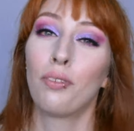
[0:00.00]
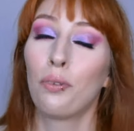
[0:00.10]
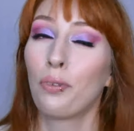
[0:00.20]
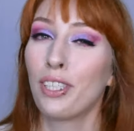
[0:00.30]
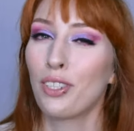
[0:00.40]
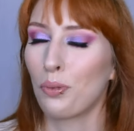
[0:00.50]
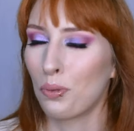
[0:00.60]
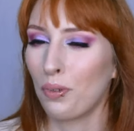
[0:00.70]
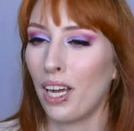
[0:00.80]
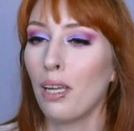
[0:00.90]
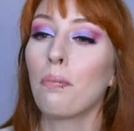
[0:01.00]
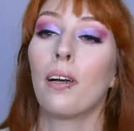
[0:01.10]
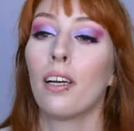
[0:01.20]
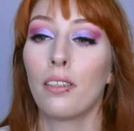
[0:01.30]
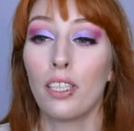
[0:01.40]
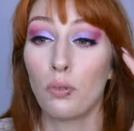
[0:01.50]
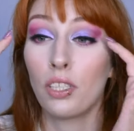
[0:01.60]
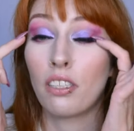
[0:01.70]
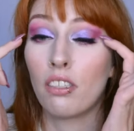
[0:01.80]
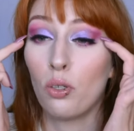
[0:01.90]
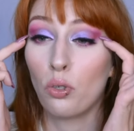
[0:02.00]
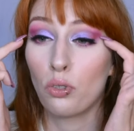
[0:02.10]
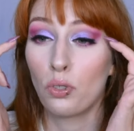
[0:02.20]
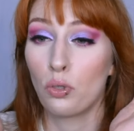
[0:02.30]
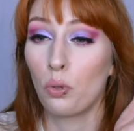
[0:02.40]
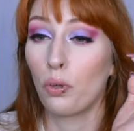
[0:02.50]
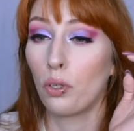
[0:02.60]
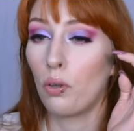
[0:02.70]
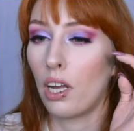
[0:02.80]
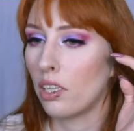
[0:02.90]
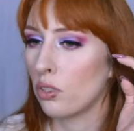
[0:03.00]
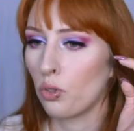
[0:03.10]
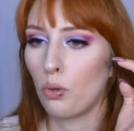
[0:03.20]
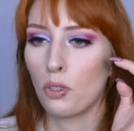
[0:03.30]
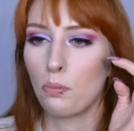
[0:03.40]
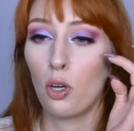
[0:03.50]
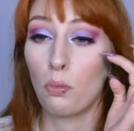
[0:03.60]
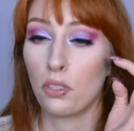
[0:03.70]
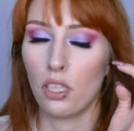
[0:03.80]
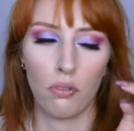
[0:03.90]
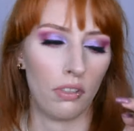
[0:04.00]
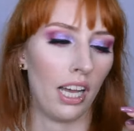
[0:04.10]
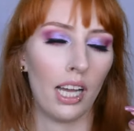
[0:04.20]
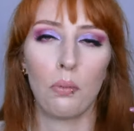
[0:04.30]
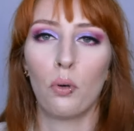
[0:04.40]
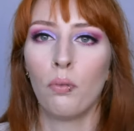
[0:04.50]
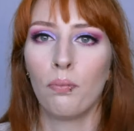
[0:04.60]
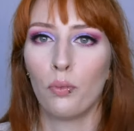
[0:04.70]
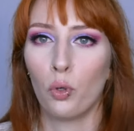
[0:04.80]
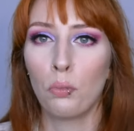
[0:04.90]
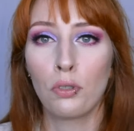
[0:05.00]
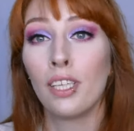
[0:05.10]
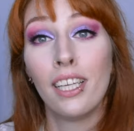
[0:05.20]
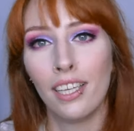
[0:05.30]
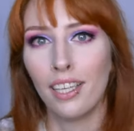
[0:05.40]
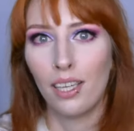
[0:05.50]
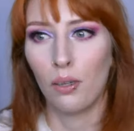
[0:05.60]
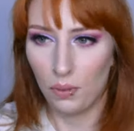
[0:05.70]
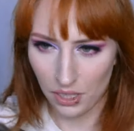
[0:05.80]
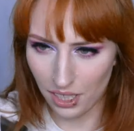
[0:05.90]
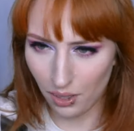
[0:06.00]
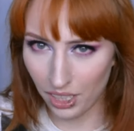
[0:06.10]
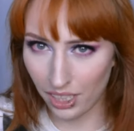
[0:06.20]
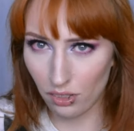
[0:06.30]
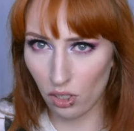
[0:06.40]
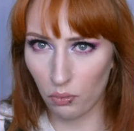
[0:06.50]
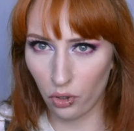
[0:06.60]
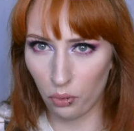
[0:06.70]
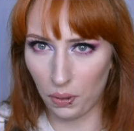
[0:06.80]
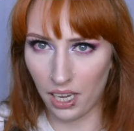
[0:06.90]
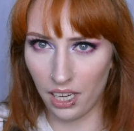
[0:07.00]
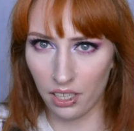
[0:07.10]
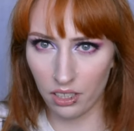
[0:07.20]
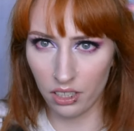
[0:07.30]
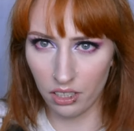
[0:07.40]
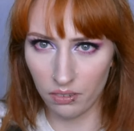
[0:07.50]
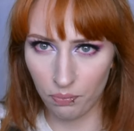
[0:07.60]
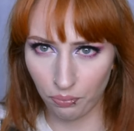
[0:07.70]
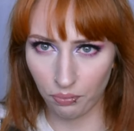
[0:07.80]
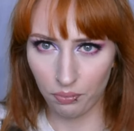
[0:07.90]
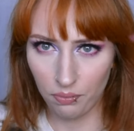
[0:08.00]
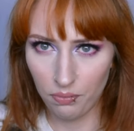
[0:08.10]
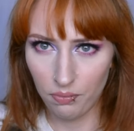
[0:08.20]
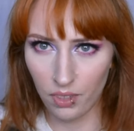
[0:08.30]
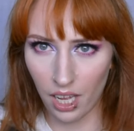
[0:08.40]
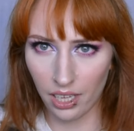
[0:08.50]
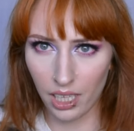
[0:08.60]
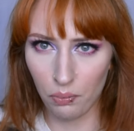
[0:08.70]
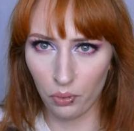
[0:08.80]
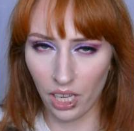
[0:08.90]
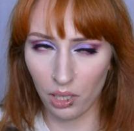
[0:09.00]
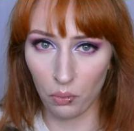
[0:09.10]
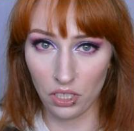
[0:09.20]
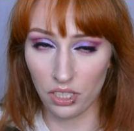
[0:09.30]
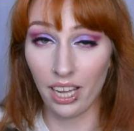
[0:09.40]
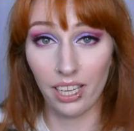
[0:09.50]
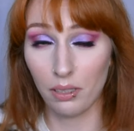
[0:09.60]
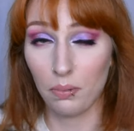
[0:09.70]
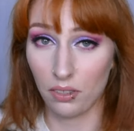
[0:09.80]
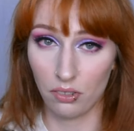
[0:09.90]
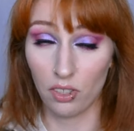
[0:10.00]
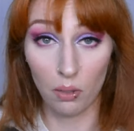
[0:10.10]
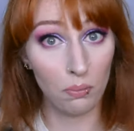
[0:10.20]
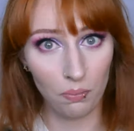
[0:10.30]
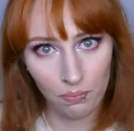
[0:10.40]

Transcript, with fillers: feel free to subscribe. Uh, this was actually also a tutorial. I just almost poked myself in the eyeball. Oops. Which I'll link somewhere up here. I keep forgetting which side, but some